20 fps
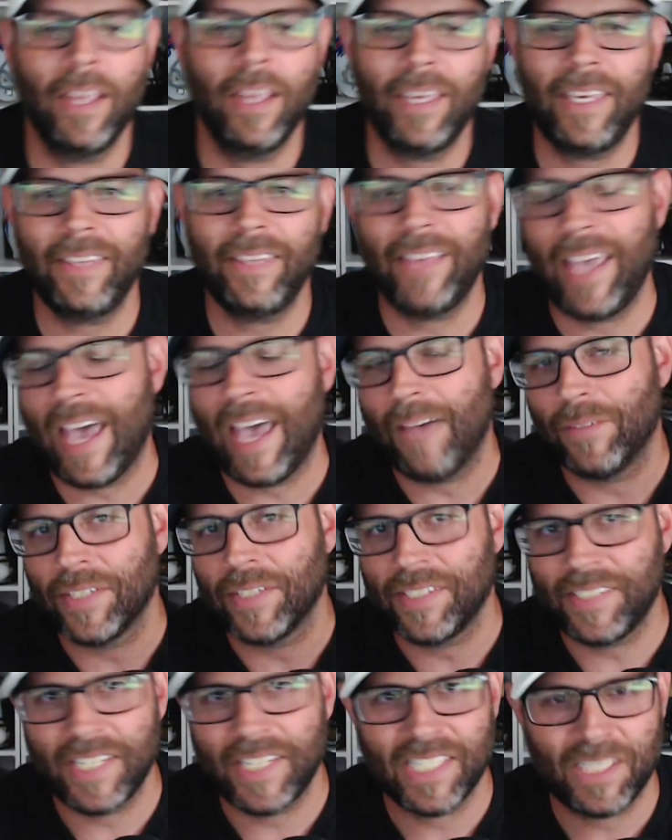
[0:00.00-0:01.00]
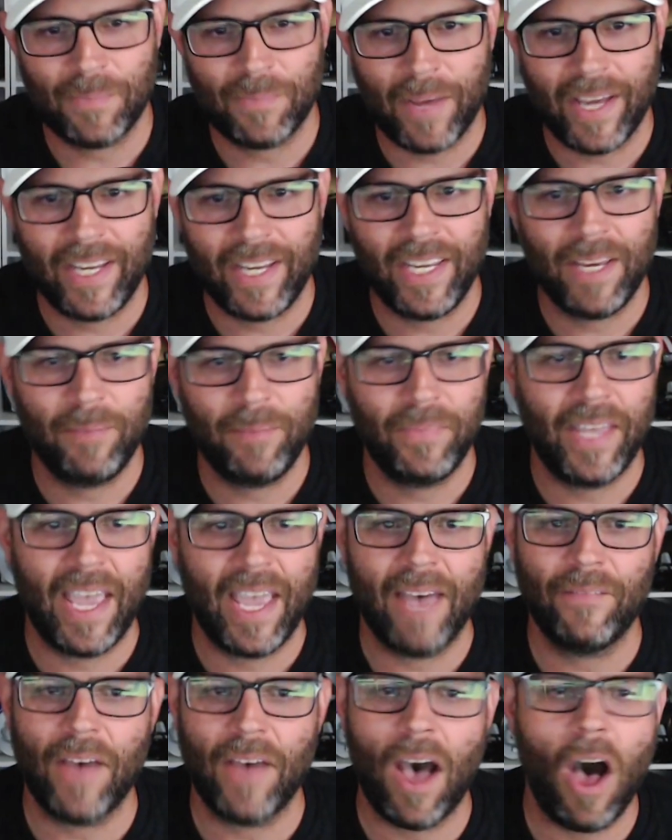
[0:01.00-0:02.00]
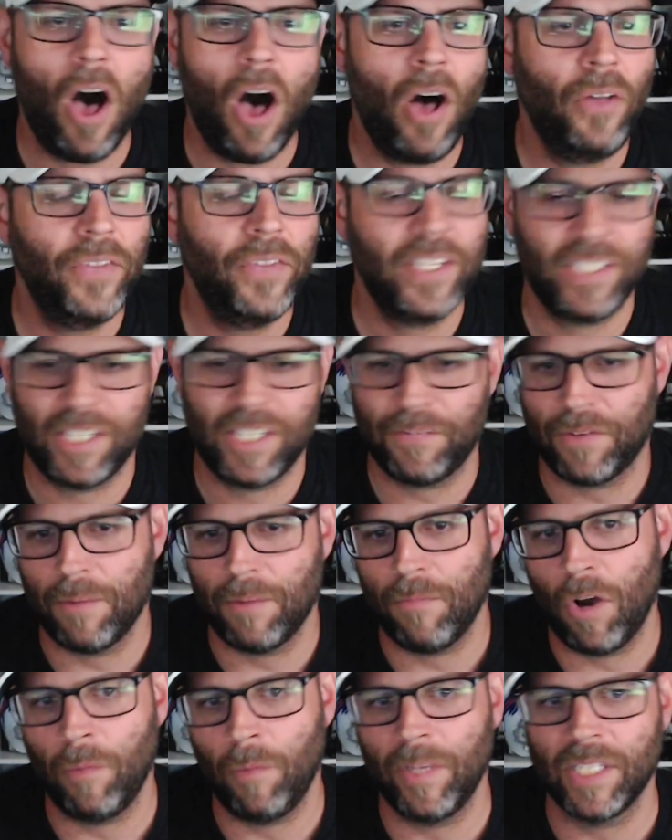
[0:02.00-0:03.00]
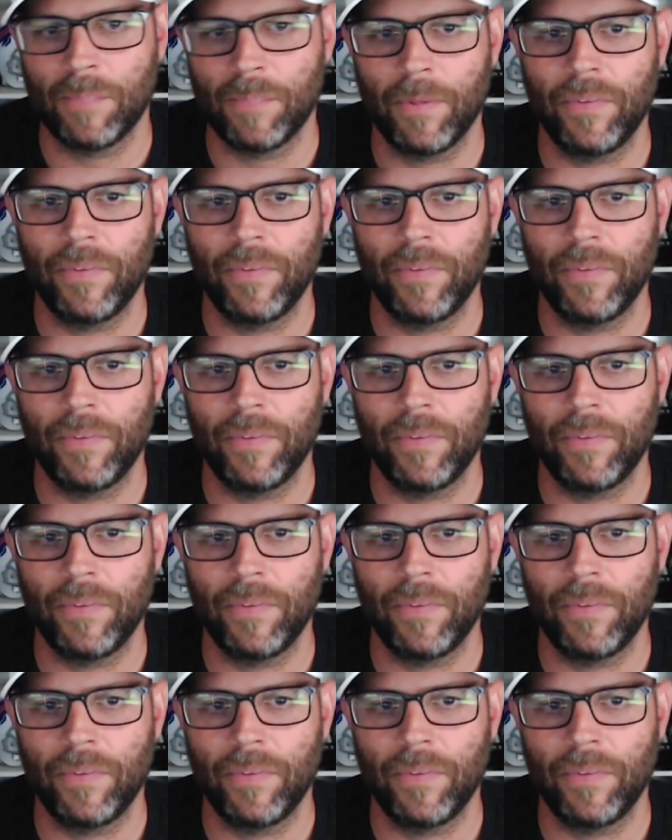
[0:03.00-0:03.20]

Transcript: He, they have assists by him. They have all these different moments,